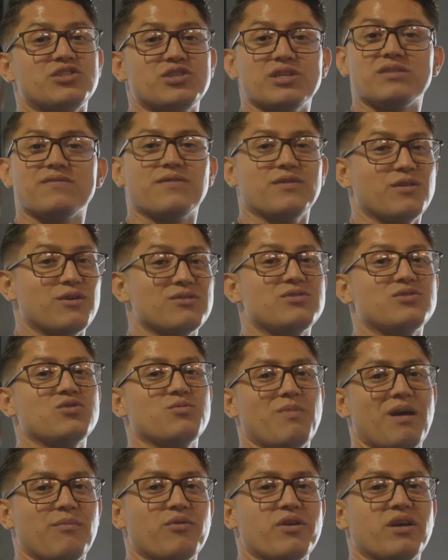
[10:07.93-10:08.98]
just for those 2
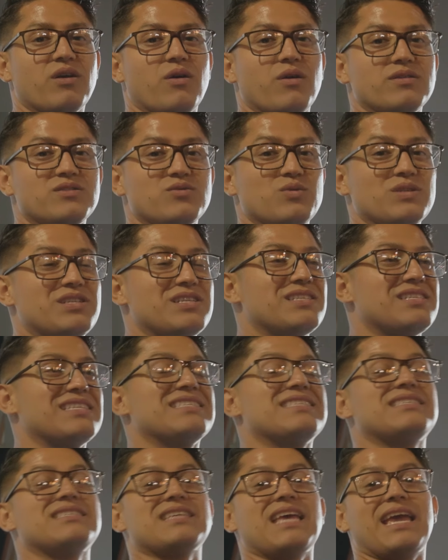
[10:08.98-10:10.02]
memory cards, which is
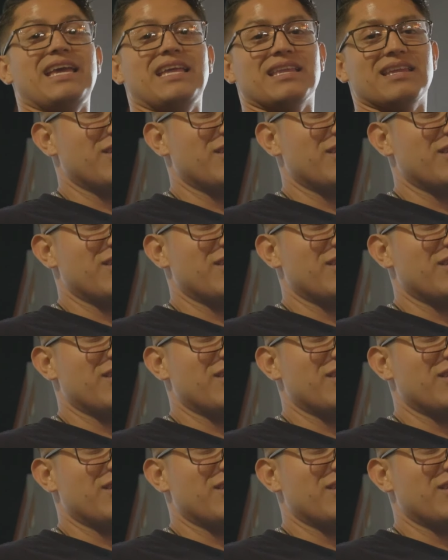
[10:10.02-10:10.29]
insane.